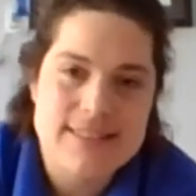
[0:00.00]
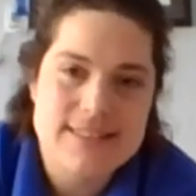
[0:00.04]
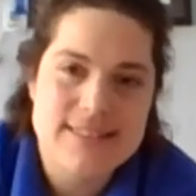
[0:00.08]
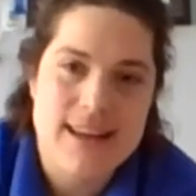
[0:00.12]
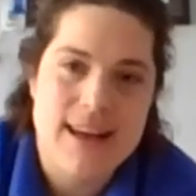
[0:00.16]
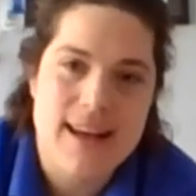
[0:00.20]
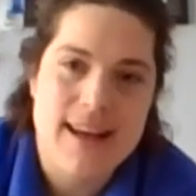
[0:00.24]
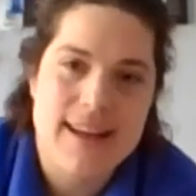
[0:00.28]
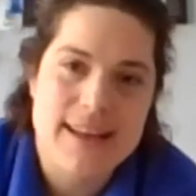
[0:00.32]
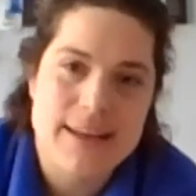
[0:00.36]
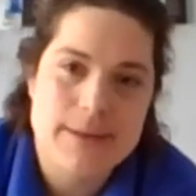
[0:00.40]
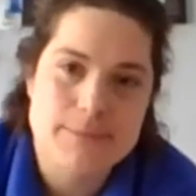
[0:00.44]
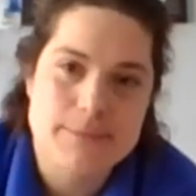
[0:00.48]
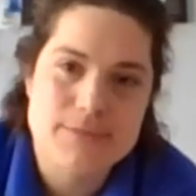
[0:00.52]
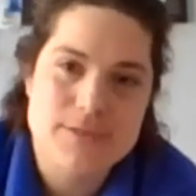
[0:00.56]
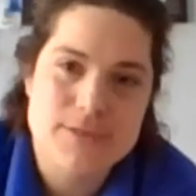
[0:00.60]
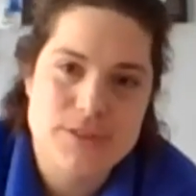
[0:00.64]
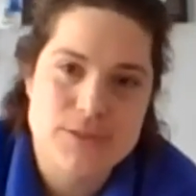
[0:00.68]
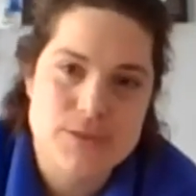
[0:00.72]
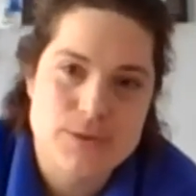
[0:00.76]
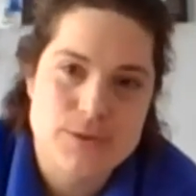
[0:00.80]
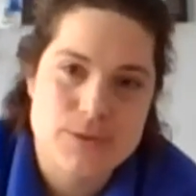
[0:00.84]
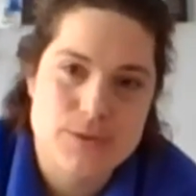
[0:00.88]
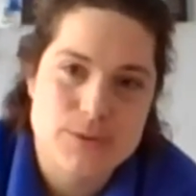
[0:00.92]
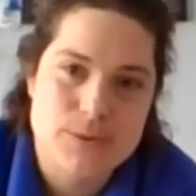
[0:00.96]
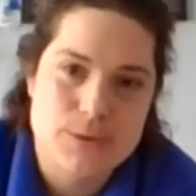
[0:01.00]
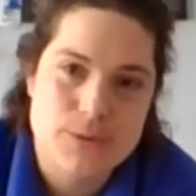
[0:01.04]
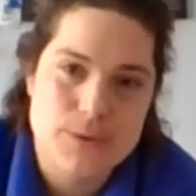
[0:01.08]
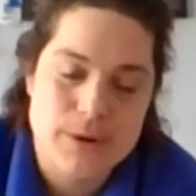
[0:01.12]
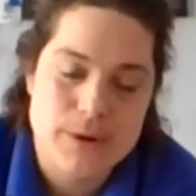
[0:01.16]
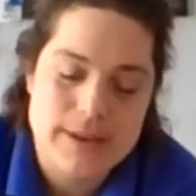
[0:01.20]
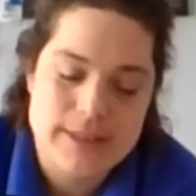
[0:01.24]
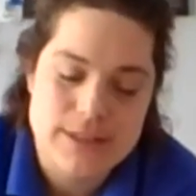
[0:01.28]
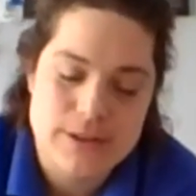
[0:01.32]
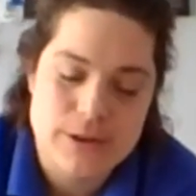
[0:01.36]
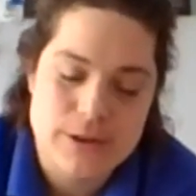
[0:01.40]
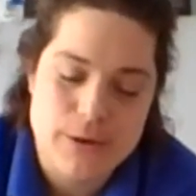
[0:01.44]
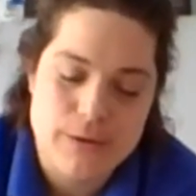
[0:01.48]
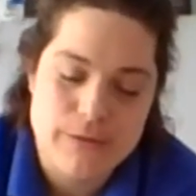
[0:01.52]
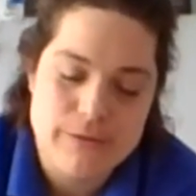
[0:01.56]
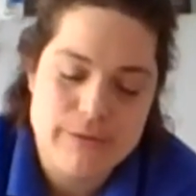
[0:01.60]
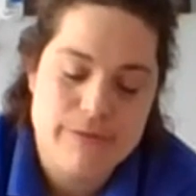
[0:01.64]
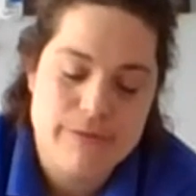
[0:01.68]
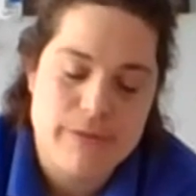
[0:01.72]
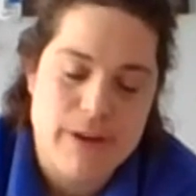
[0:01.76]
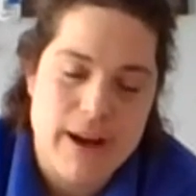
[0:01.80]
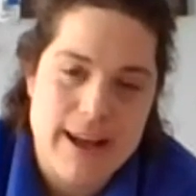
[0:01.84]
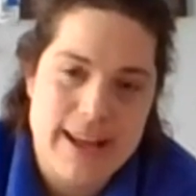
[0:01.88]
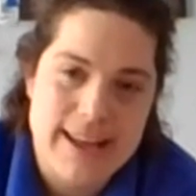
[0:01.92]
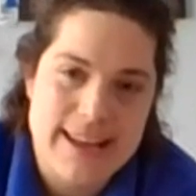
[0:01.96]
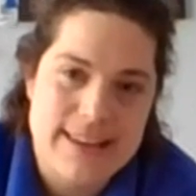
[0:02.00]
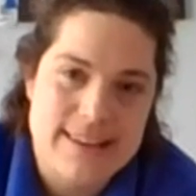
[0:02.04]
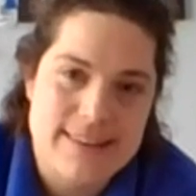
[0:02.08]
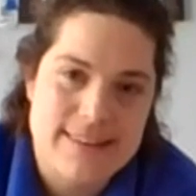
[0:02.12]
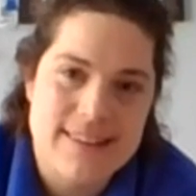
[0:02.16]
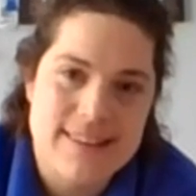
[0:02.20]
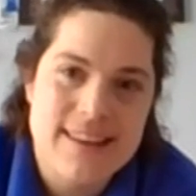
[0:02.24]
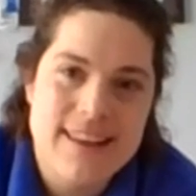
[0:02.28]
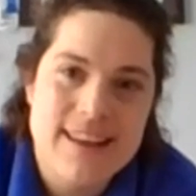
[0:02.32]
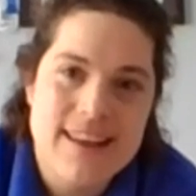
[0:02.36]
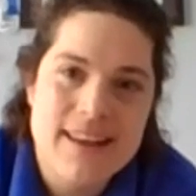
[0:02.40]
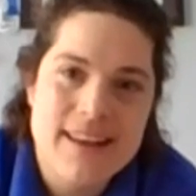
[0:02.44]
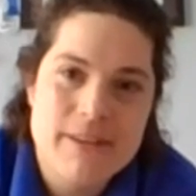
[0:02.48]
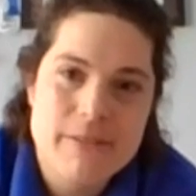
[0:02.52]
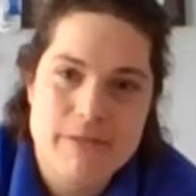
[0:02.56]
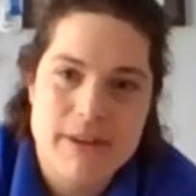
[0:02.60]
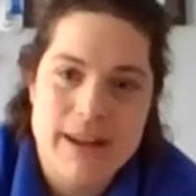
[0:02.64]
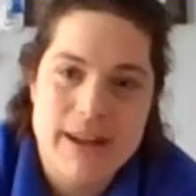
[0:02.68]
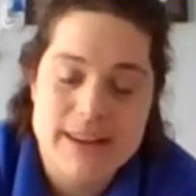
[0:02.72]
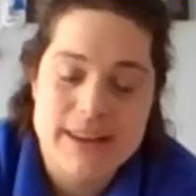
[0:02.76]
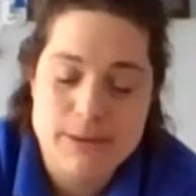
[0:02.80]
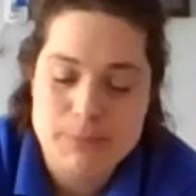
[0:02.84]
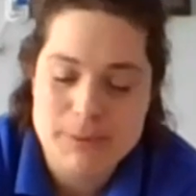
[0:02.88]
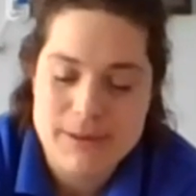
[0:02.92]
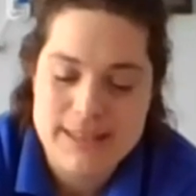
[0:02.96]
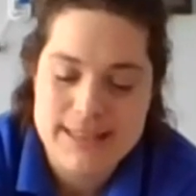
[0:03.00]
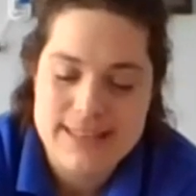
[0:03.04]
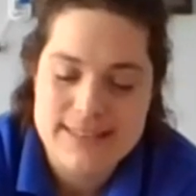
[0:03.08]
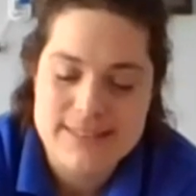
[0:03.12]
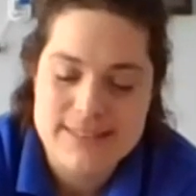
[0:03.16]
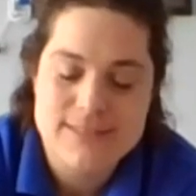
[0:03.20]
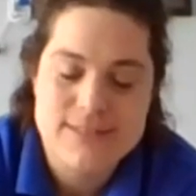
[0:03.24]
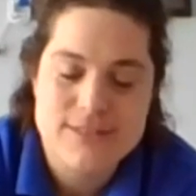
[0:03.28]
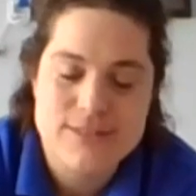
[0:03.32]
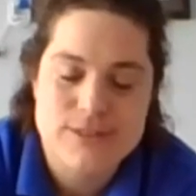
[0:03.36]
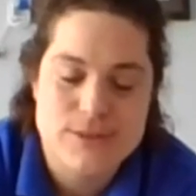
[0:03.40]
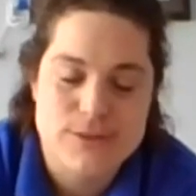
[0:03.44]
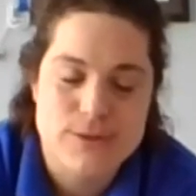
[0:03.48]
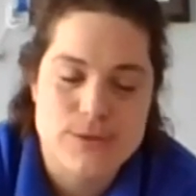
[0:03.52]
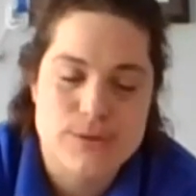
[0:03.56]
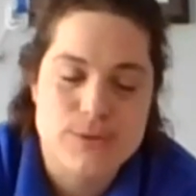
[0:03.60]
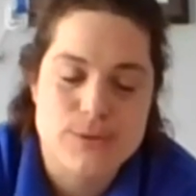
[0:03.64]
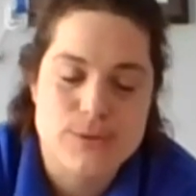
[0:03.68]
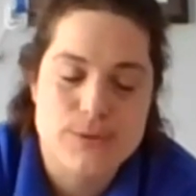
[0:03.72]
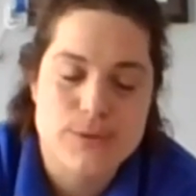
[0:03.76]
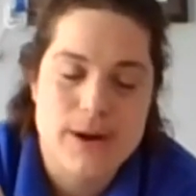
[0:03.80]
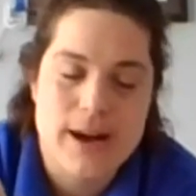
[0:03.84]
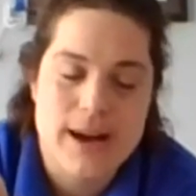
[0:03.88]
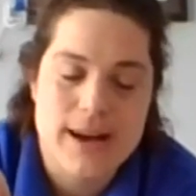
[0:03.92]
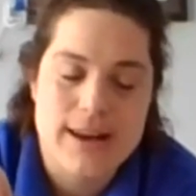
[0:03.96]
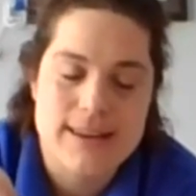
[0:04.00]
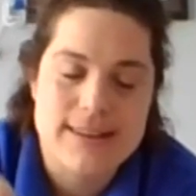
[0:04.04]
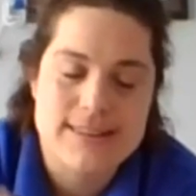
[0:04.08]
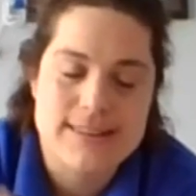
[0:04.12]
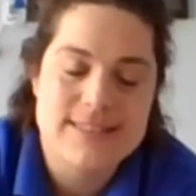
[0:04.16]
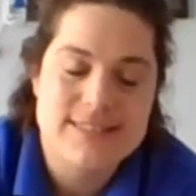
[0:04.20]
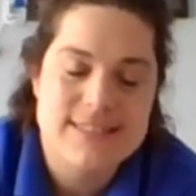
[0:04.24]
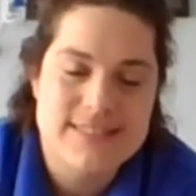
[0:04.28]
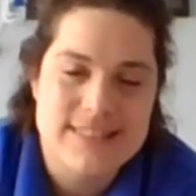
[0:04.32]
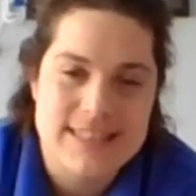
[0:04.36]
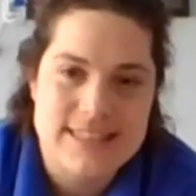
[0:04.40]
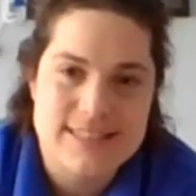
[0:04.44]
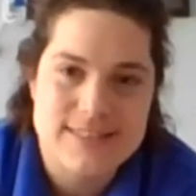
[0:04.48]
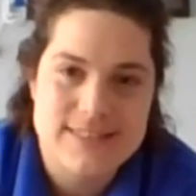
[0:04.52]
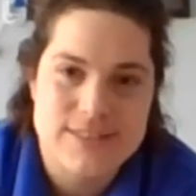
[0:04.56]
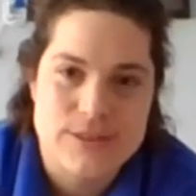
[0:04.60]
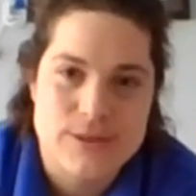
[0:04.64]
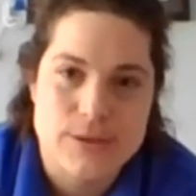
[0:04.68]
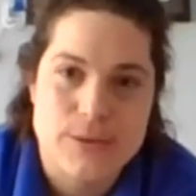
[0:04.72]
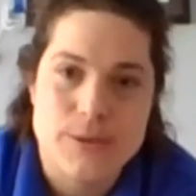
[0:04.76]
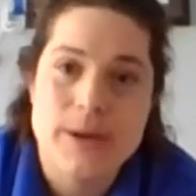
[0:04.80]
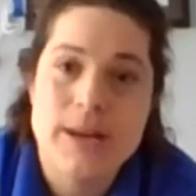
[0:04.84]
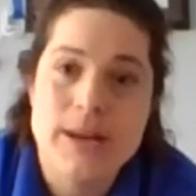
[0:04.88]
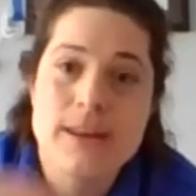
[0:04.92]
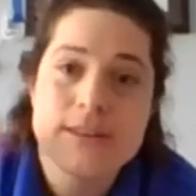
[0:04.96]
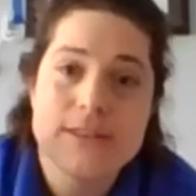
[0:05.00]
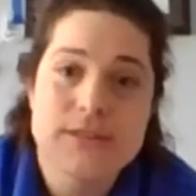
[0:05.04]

time to you know find find a place to uh, stick to.